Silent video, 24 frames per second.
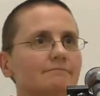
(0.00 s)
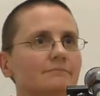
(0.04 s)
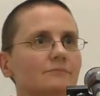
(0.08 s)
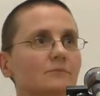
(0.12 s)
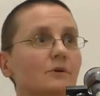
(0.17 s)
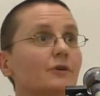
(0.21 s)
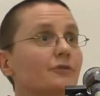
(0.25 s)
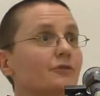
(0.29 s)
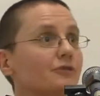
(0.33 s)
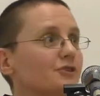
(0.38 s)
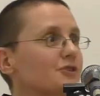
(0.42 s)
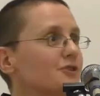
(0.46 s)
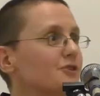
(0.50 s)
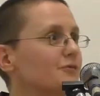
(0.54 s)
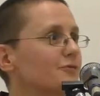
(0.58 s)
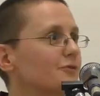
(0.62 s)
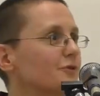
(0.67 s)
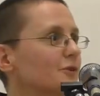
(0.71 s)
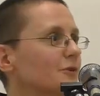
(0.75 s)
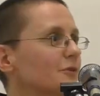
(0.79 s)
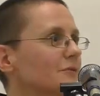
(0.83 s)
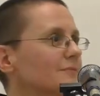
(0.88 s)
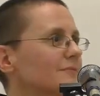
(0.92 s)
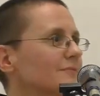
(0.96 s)
Well, first of
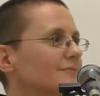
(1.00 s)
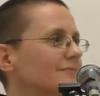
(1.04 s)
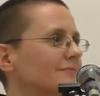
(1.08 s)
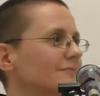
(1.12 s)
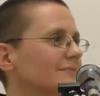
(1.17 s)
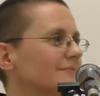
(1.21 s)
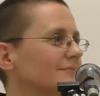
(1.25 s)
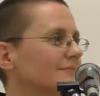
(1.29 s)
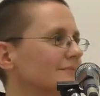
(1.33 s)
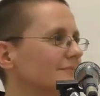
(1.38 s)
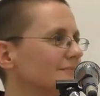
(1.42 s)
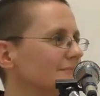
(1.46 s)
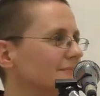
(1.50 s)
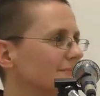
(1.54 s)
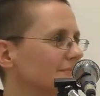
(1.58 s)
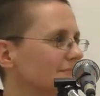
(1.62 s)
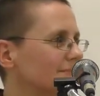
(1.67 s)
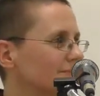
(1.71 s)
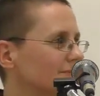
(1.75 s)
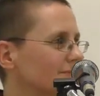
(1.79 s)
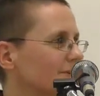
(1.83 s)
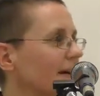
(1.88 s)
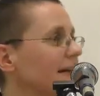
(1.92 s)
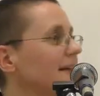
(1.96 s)
all,
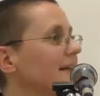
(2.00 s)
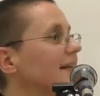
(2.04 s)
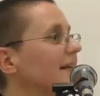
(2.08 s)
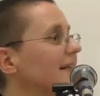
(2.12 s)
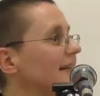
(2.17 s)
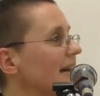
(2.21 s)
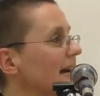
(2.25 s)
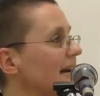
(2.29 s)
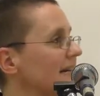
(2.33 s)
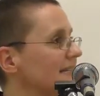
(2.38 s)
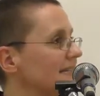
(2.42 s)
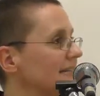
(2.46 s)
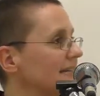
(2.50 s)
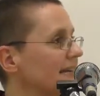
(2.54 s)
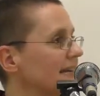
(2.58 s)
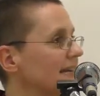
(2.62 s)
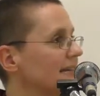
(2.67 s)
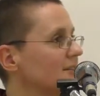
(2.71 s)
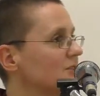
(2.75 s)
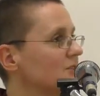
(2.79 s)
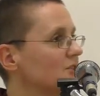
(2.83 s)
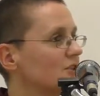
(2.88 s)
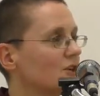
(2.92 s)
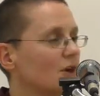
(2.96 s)
recognizing
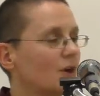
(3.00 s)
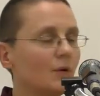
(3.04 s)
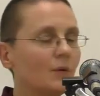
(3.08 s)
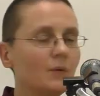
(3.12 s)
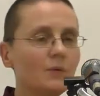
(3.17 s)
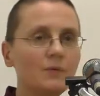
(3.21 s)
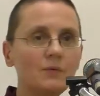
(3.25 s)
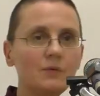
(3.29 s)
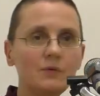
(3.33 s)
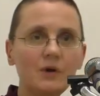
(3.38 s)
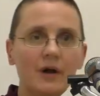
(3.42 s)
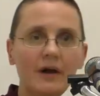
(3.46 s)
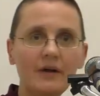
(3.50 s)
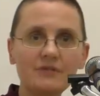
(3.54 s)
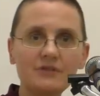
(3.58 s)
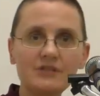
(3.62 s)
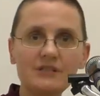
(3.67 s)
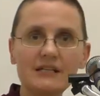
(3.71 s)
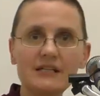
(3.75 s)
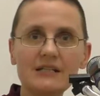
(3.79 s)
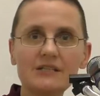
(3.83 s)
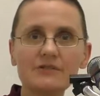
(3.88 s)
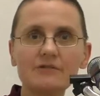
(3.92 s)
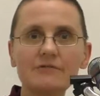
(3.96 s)
it. So you have
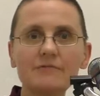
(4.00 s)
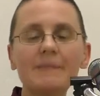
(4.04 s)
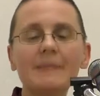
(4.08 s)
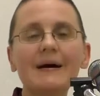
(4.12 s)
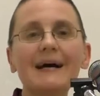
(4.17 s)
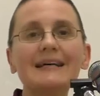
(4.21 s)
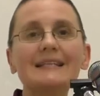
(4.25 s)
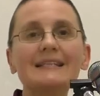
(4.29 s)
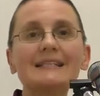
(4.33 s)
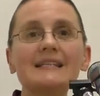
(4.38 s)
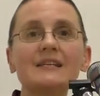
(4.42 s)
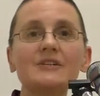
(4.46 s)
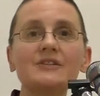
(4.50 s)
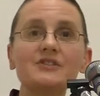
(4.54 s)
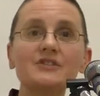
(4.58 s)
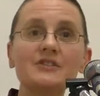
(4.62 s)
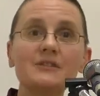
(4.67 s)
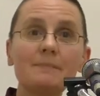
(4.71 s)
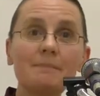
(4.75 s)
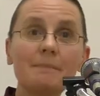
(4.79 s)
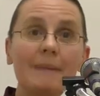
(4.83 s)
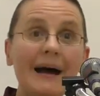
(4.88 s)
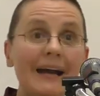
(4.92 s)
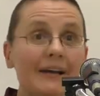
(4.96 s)
states of mind such
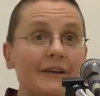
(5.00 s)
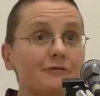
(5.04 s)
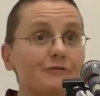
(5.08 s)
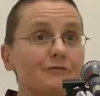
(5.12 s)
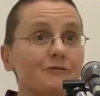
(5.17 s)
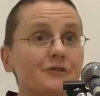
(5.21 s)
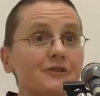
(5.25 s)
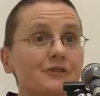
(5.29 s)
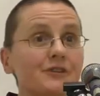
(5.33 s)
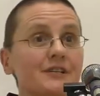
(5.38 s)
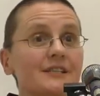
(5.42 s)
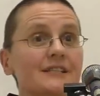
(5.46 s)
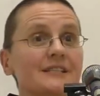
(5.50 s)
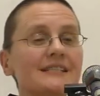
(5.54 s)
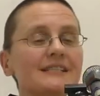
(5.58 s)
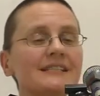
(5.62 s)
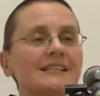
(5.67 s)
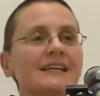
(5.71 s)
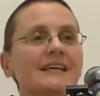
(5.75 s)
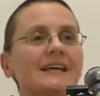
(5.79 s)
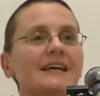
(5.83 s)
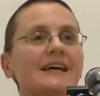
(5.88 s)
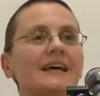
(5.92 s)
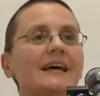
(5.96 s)
as mindfulness
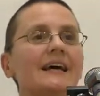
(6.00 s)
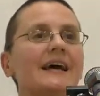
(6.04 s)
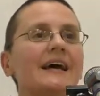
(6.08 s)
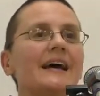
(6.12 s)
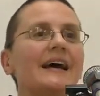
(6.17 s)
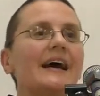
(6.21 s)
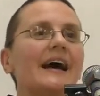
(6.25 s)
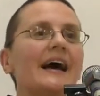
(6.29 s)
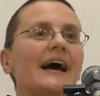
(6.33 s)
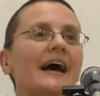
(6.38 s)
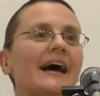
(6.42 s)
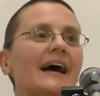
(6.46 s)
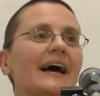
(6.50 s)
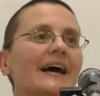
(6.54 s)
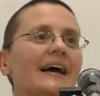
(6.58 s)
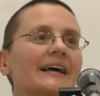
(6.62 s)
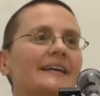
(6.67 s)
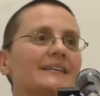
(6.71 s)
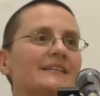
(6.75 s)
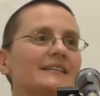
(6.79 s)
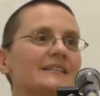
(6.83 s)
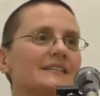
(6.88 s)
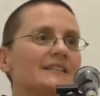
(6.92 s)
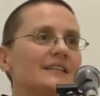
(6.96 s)

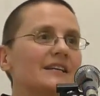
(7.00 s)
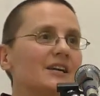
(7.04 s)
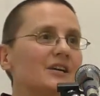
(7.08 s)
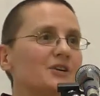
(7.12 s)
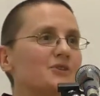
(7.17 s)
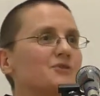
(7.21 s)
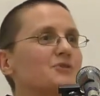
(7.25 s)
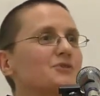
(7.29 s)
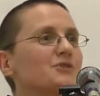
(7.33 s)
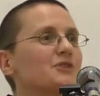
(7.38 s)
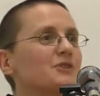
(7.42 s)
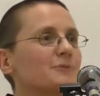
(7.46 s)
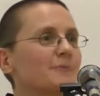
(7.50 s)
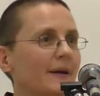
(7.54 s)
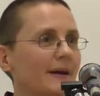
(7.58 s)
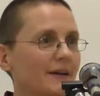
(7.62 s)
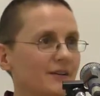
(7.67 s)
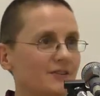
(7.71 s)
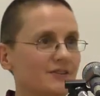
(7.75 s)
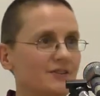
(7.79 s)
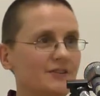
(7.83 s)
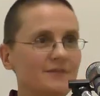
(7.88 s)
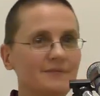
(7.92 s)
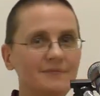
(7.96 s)
and
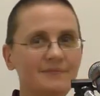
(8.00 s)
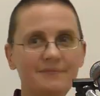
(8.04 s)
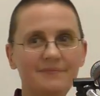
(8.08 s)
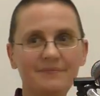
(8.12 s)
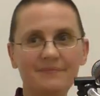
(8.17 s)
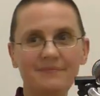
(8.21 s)
introspection.